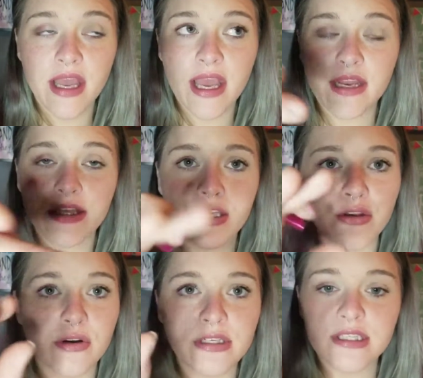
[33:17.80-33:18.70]

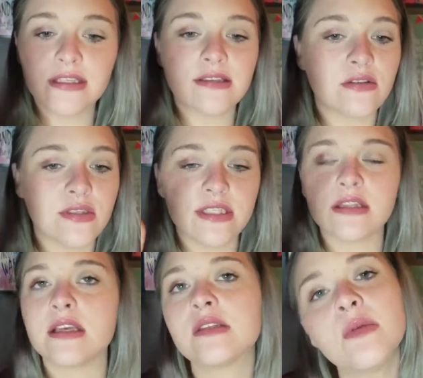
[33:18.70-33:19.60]
adhere it to these little stick
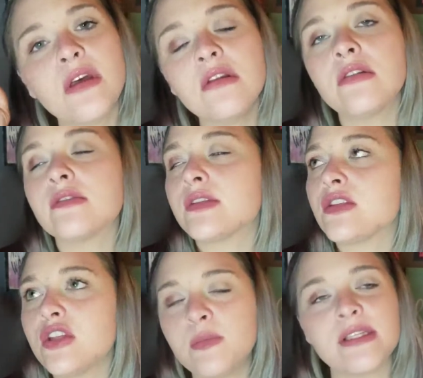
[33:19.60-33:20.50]
things. We all know those
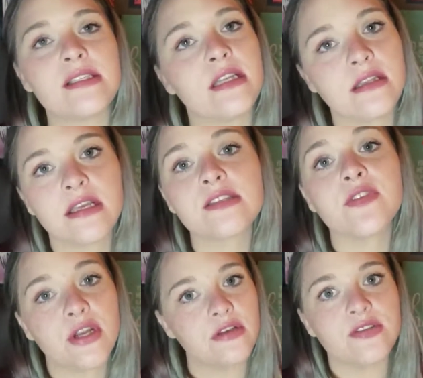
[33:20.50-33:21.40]
stupid stick things
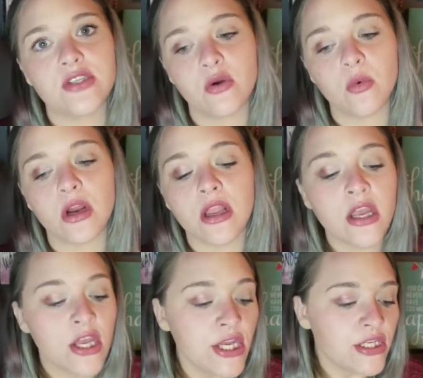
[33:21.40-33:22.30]
for nails don't work.
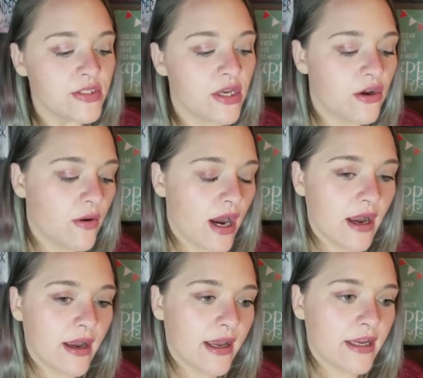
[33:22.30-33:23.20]
So
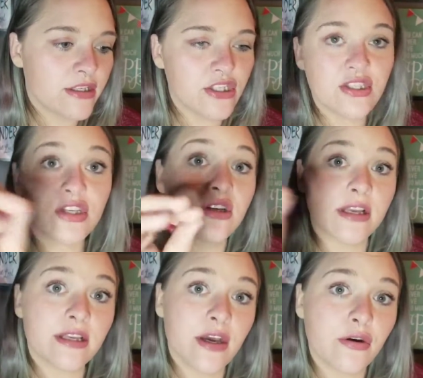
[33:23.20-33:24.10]
I just took
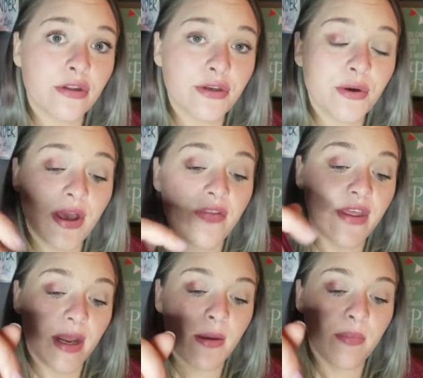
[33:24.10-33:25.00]
like nail glue and
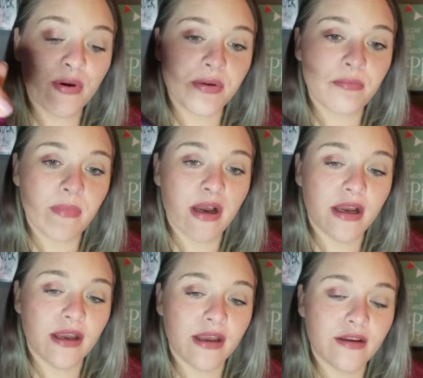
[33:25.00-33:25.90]
then I put
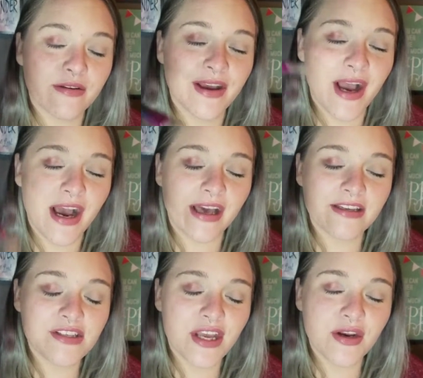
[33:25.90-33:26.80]
my
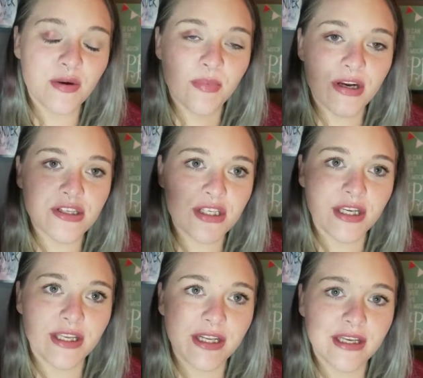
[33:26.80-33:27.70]
eyeshadow brush
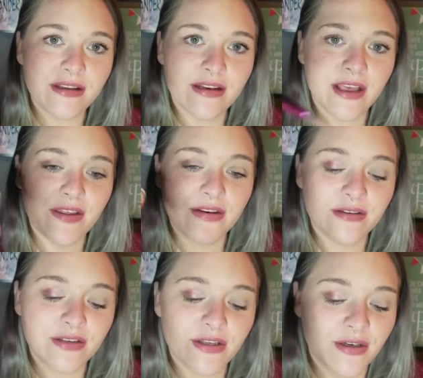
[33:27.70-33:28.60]
in it and,
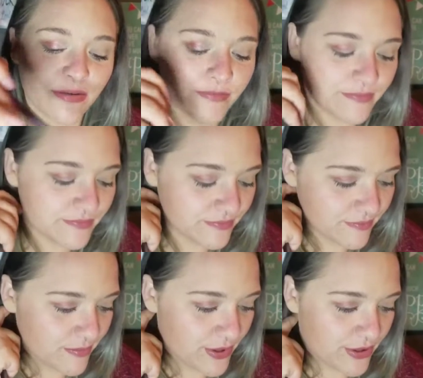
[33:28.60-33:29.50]
you know,
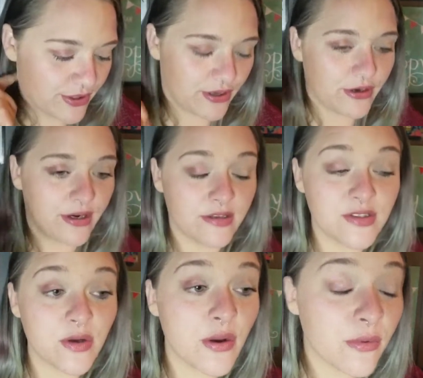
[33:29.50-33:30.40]
put it on her nails.
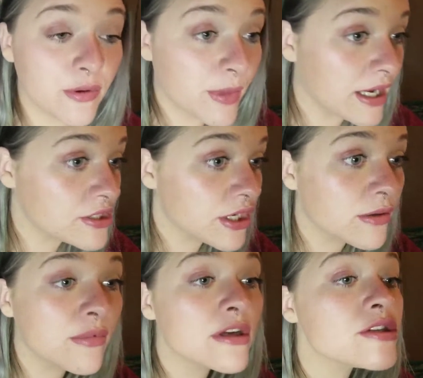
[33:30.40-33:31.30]
So I ruined my
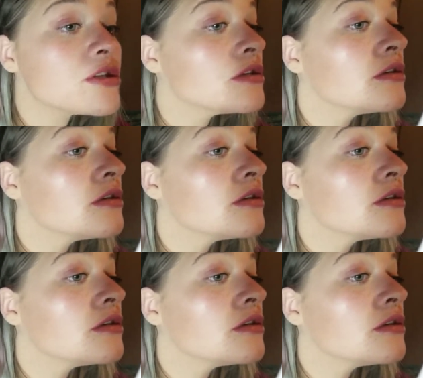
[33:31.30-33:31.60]
eyeshadow brush.